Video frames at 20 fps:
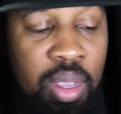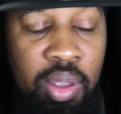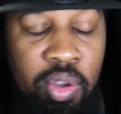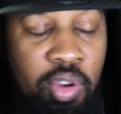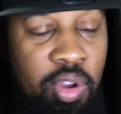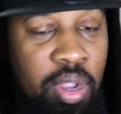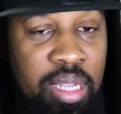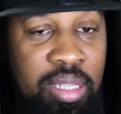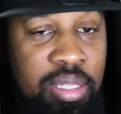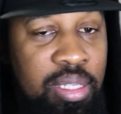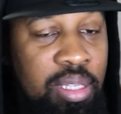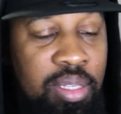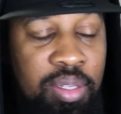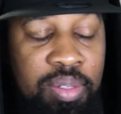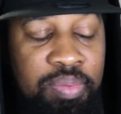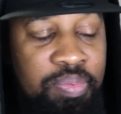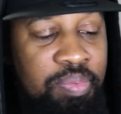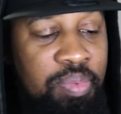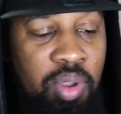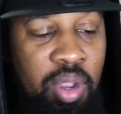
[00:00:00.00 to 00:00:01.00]
Crazy,
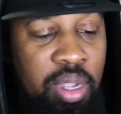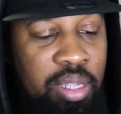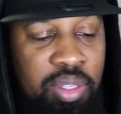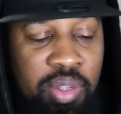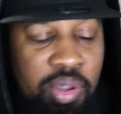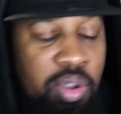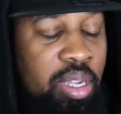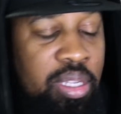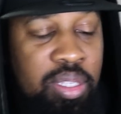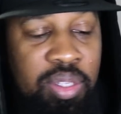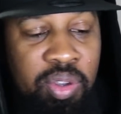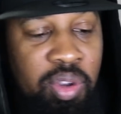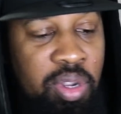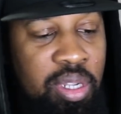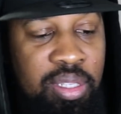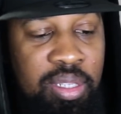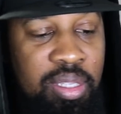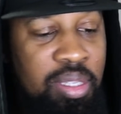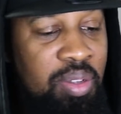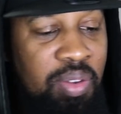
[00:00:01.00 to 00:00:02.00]
crazy, crazy,
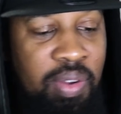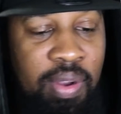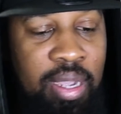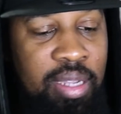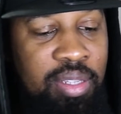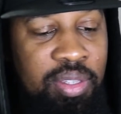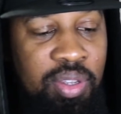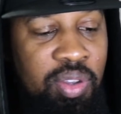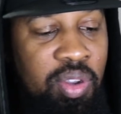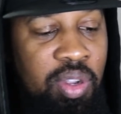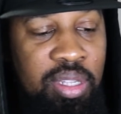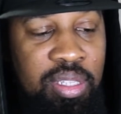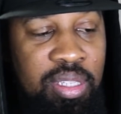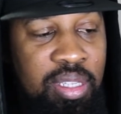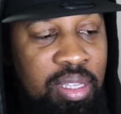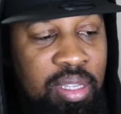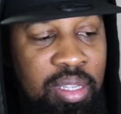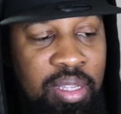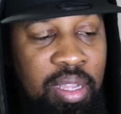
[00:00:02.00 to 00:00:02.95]
crazy, crazy, crazy.